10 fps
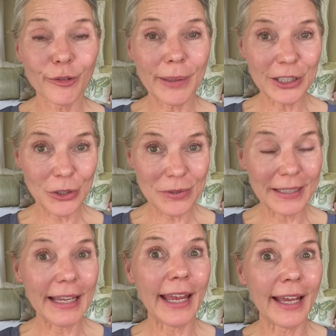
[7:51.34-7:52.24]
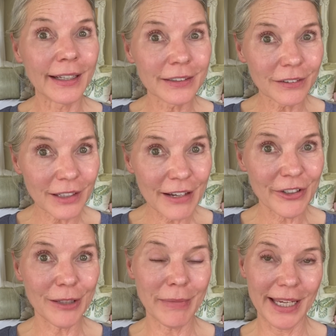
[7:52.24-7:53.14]
been using and
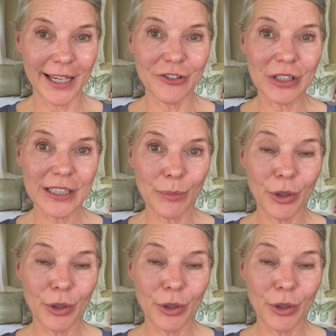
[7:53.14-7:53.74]
loving my Agency